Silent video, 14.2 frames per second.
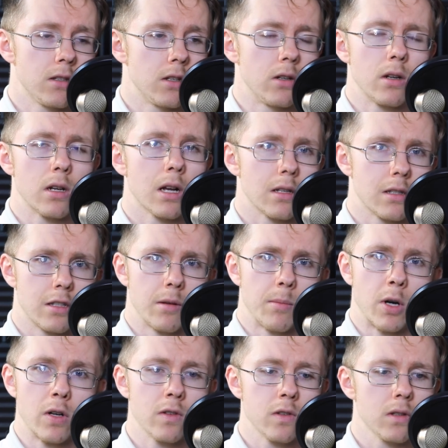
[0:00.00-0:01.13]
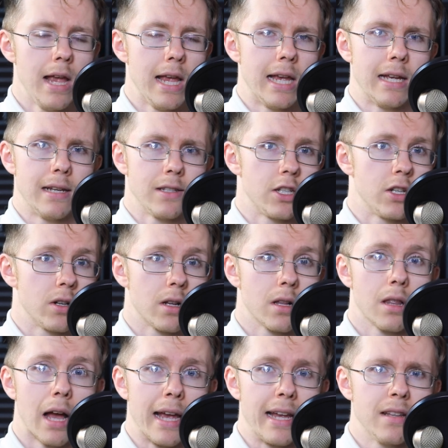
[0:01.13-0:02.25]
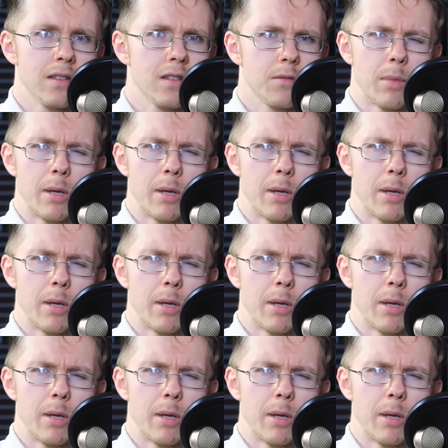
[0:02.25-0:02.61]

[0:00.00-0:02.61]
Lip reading: to your customers and to your clients,